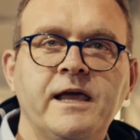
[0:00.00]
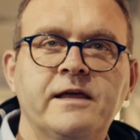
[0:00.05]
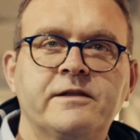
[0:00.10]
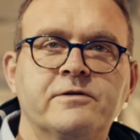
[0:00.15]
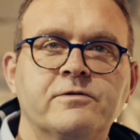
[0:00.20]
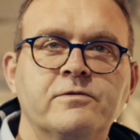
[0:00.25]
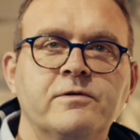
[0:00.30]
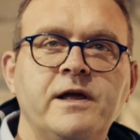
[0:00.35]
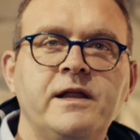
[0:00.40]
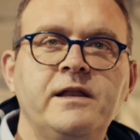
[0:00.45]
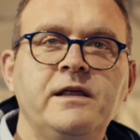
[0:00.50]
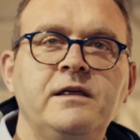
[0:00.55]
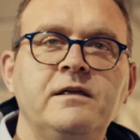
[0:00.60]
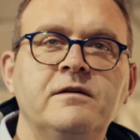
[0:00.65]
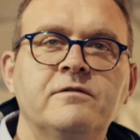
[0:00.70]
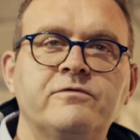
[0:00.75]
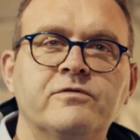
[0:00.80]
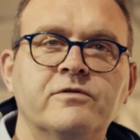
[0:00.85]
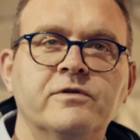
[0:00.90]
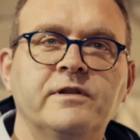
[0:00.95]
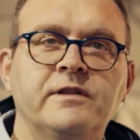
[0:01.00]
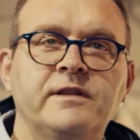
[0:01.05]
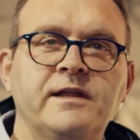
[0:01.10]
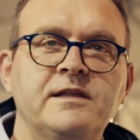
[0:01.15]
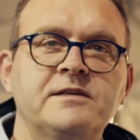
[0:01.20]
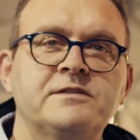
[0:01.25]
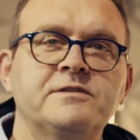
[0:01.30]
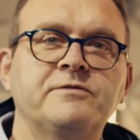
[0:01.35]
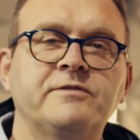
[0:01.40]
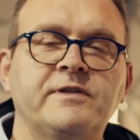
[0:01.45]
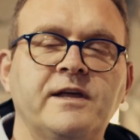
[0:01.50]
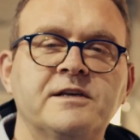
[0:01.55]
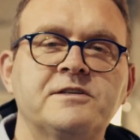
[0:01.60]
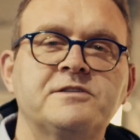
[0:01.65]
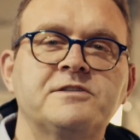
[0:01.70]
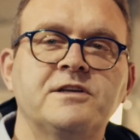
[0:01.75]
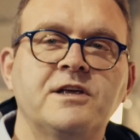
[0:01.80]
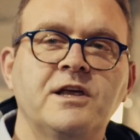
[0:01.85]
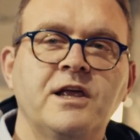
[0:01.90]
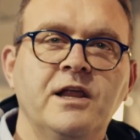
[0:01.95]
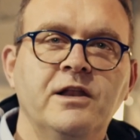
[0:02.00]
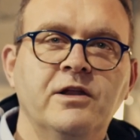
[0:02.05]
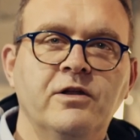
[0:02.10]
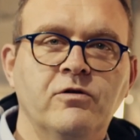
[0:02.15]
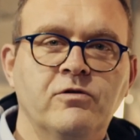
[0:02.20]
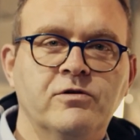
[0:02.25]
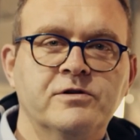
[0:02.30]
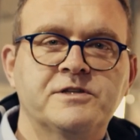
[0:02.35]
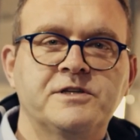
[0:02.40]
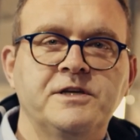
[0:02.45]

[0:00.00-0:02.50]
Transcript: get her ready for intensive tests in the North